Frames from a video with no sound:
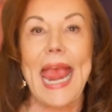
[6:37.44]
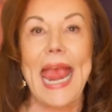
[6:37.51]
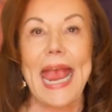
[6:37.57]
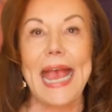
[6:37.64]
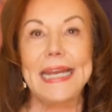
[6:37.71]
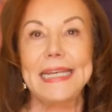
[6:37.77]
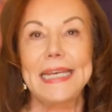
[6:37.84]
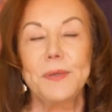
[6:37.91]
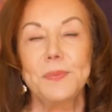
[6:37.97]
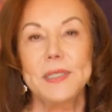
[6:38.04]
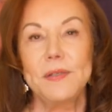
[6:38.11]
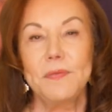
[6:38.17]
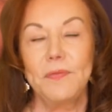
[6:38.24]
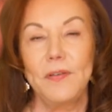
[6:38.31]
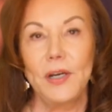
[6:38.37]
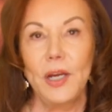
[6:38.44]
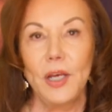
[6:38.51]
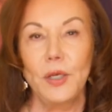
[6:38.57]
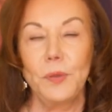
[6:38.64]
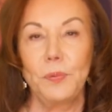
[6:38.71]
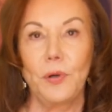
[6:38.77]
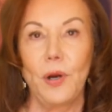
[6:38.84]
And it was a very
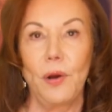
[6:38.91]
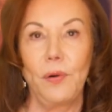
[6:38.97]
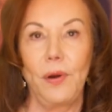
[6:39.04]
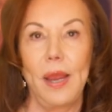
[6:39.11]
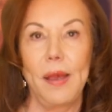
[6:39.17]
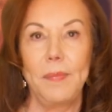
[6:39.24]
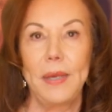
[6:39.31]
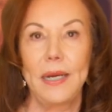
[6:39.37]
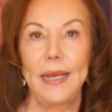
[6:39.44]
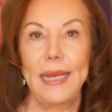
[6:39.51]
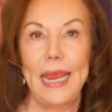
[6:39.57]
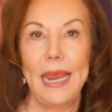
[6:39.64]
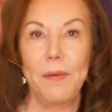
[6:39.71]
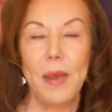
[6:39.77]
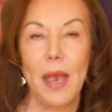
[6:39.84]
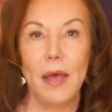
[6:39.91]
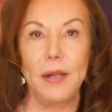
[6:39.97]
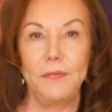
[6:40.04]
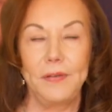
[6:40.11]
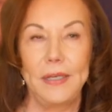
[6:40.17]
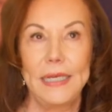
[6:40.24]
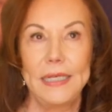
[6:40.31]
good program, and I came out
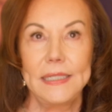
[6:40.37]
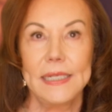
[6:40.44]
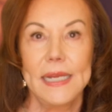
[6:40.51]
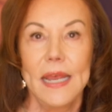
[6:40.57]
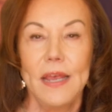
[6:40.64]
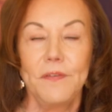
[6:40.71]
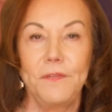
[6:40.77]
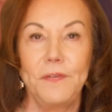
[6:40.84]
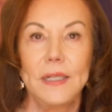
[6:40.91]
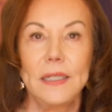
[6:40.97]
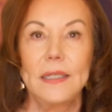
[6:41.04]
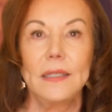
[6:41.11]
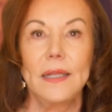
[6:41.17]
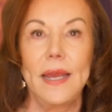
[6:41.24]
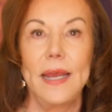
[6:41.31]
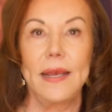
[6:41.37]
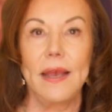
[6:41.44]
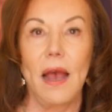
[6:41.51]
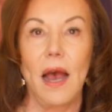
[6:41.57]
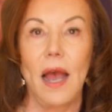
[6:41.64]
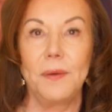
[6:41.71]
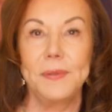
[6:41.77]
of it feeling like
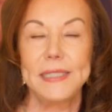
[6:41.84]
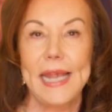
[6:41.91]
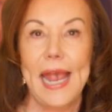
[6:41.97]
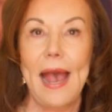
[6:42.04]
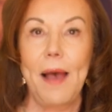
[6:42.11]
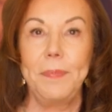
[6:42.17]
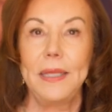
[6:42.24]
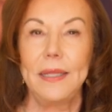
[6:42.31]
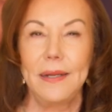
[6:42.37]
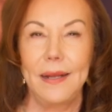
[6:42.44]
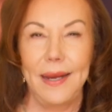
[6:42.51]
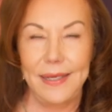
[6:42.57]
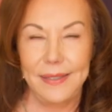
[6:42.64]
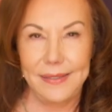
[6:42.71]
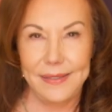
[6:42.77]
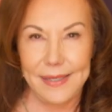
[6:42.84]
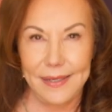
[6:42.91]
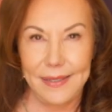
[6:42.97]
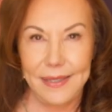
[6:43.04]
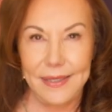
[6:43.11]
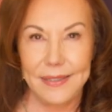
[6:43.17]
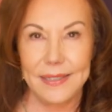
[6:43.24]
I was happy that I had
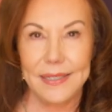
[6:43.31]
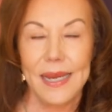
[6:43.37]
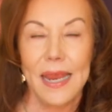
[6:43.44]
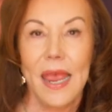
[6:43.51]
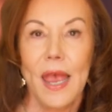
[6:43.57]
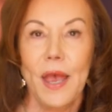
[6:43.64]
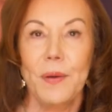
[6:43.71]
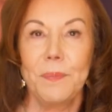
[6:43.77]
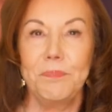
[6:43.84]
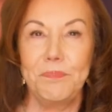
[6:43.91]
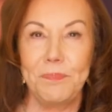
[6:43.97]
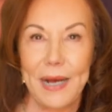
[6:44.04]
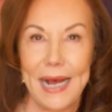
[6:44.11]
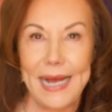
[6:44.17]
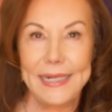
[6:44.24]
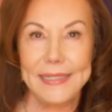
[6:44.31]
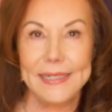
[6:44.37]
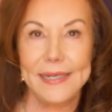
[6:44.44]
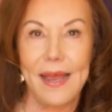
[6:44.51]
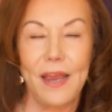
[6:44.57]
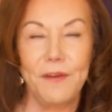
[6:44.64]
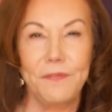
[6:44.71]
done it, but
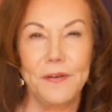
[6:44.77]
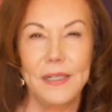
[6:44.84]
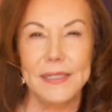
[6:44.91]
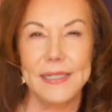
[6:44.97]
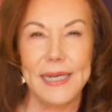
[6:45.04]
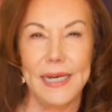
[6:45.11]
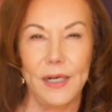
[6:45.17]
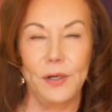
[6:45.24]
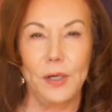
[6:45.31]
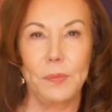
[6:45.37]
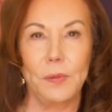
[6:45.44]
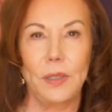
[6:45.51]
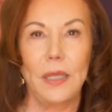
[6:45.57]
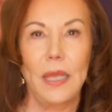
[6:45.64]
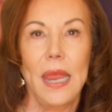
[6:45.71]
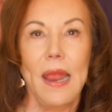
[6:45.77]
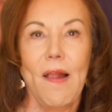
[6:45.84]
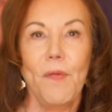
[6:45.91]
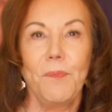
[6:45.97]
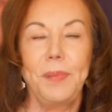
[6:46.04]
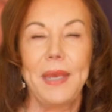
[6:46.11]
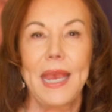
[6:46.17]
I felt terrible
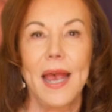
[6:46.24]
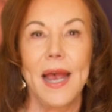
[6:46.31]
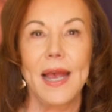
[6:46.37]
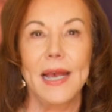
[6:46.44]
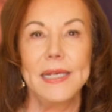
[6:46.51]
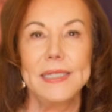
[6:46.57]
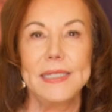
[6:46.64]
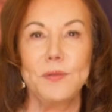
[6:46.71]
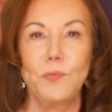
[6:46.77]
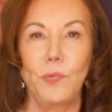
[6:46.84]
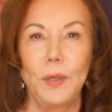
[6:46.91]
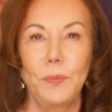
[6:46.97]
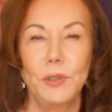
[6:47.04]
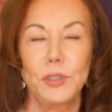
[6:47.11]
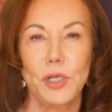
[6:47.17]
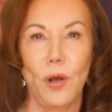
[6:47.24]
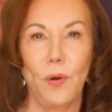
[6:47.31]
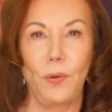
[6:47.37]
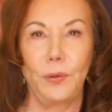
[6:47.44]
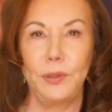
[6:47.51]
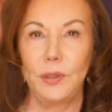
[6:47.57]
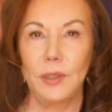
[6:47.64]
because we were
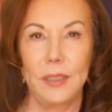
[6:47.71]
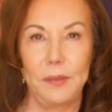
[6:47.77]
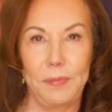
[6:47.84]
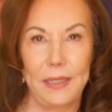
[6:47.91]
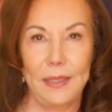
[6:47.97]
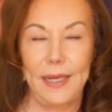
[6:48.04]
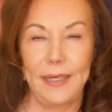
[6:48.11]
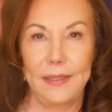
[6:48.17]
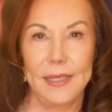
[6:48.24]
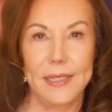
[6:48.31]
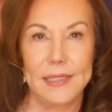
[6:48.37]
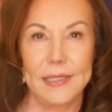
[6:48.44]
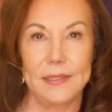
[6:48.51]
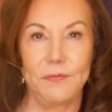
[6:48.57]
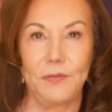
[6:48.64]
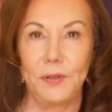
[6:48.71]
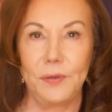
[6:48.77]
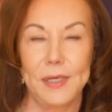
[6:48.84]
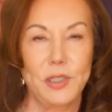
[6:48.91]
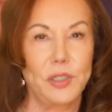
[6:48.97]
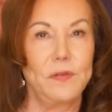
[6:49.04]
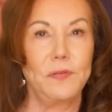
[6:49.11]
told you're going to be like this for the
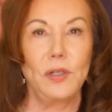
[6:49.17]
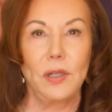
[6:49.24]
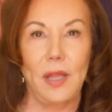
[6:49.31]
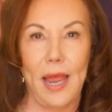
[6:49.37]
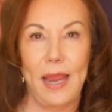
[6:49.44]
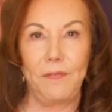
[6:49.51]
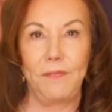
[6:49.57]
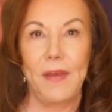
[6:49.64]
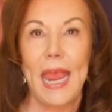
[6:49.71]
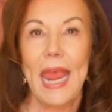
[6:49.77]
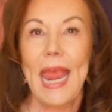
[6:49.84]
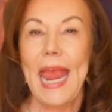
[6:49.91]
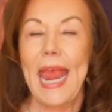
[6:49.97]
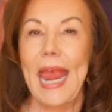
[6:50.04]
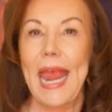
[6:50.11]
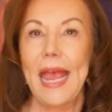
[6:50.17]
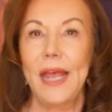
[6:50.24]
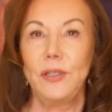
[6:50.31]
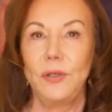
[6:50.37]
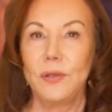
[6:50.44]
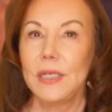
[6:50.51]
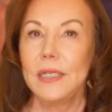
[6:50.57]
rest of your life,
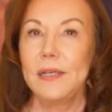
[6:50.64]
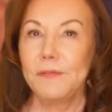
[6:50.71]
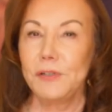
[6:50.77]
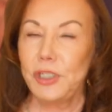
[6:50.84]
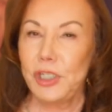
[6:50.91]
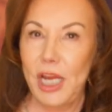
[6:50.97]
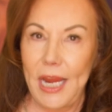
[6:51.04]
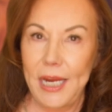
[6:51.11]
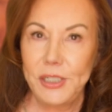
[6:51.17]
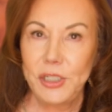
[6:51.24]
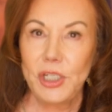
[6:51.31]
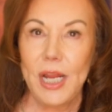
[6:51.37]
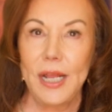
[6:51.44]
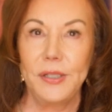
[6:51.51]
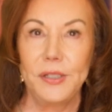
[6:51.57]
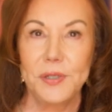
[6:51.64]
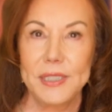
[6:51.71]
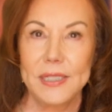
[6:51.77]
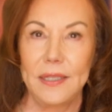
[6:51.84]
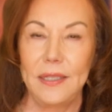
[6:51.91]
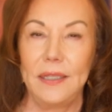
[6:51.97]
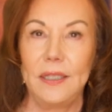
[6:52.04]
and you can never change, and
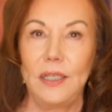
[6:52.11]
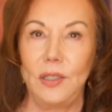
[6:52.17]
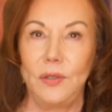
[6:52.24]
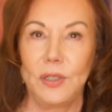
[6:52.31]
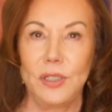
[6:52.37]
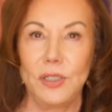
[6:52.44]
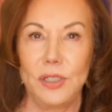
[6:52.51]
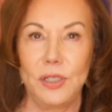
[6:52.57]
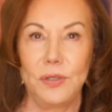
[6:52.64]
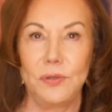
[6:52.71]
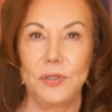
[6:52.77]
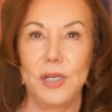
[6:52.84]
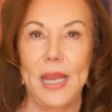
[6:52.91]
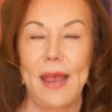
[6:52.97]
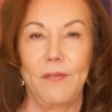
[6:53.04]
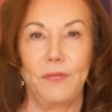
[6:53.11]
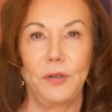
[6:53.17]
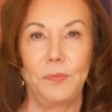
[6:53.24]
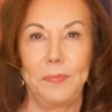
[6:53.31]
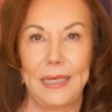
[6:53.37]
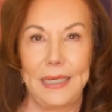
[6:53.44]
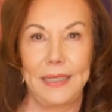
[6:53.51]
there's nothing that you can do to
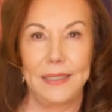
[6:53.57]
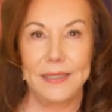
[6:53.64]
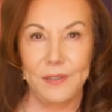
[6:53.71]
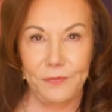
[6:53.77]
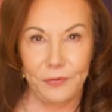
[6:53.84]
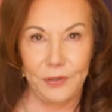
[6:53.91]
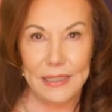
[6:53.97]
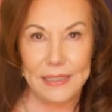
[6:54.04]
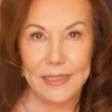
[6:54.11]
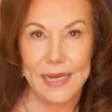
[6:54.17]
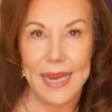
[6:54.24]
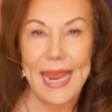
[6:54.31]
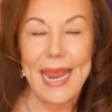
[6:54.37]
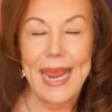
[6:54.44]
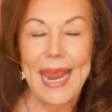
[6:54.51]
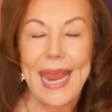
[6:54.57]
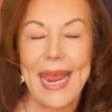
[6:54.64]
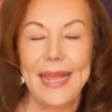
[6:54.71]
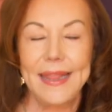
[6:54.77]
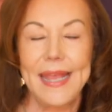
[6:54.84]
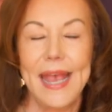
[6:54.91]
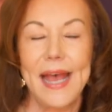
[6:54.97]
ever be different.
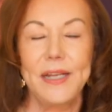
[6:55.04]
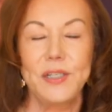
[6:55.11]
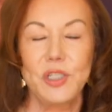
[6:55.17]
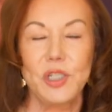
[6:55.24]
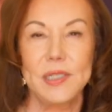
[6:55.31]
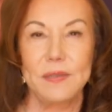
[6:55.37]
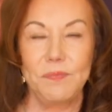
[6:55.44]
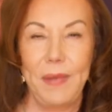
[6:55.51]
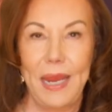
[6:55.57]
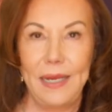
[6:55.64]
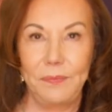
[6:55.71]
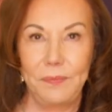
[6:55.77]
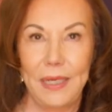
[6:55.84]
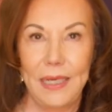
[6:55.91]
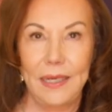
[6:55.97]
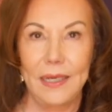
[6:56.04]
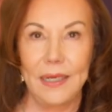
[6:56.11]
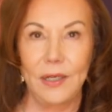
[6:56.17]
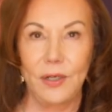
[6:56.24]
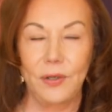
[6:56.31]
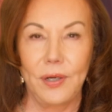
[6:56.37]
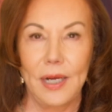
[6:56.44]
And that just made me
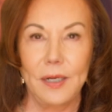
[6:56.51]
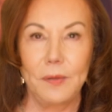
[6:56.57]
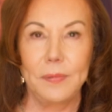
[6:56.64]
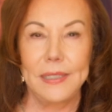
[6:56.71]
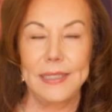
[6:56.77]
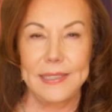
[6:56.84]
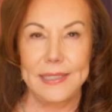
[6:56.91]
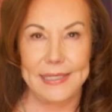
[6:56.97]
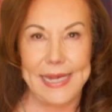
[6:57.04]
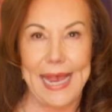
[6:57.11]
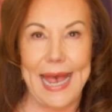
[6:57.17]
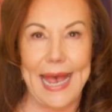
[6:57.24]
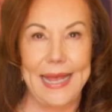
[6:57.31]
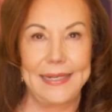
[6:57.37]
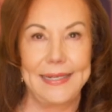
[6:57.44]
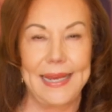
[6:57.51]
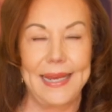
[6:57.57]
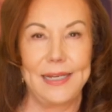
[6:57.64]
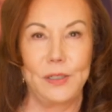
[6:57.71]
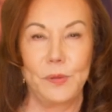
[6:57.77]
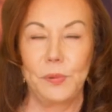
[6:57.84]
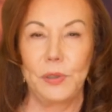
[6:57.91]
incredibly sad
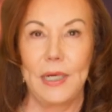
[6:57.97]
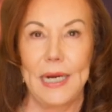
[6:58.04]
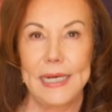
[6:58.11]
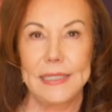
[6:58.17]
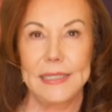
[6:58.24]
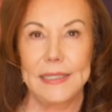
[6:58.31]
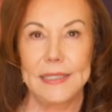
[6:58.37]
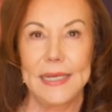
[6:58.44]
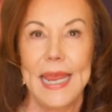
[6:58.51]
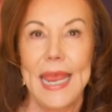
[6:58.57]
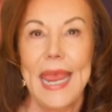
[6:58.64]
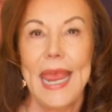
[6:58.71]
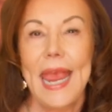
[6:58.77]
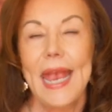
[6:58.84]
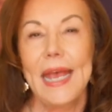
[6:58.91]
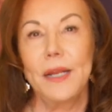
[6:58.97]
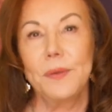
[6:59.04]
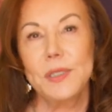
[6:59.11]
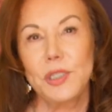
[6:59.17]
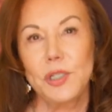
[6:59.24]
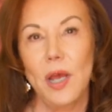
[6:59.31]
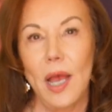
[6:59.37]
and depressed. And I
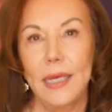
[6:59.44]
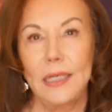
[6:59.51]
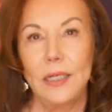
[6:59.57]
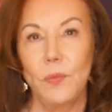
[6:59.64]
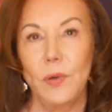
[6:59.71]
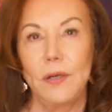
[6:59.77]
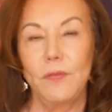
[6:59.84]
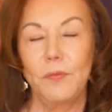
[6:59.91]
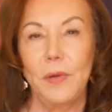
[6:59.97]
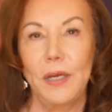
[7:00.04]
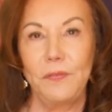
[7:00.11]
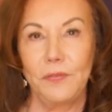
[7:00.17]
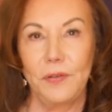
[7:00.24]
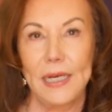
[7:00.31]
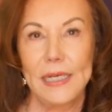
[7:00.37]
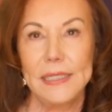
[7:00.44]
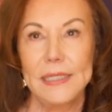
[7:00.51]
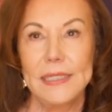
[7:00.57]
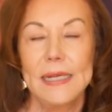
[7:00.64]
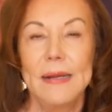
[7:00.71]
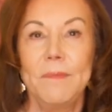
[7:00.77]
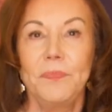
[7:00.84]
was talking to one of my
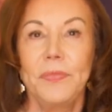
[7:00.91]
friends.